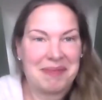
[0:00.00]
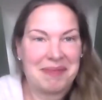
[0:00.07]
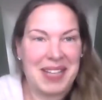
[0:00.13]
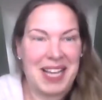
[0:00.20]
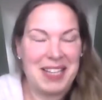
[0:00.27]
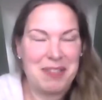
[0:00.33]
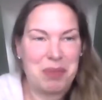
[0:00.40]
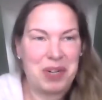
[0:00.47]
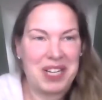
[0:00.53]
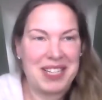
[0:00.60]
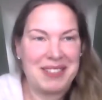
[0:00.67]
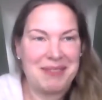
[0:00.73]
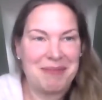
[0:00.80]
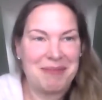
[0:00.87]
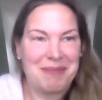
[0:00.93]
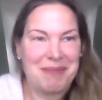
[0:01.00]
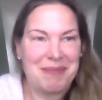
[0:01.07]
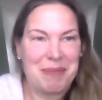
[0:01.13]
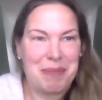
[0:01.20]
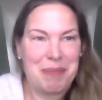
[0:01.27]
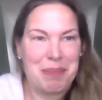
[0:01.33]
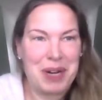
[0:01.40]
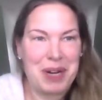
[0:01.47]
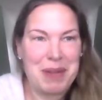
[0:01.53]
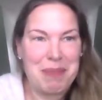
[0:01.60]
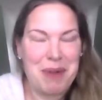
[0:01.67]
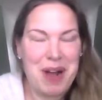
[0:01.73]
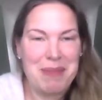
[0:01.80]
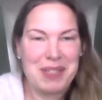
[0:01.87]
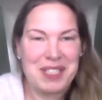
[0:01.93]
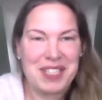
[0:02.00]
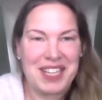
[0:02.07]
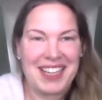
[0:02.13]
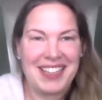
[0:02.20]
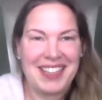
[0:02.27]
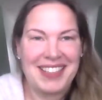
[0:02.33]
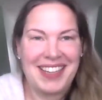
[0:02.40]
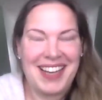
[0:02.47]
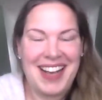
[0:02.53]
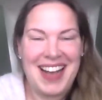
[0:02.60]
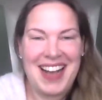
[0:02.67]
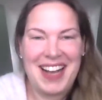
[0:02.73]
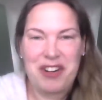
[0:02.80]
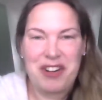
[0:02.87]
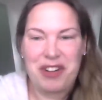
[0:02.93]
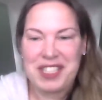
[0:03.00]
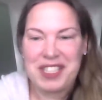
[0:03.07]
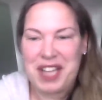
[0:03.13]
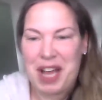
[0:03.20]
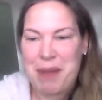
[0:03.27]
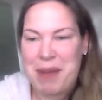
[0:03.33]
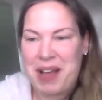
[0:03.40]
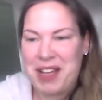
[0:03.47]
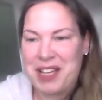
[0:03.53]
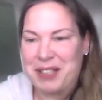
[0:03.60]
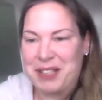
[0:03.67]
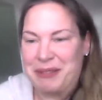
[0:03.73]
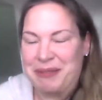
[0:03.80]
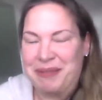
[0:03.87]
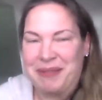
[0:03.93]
That's pretty promising. Chris, how about you?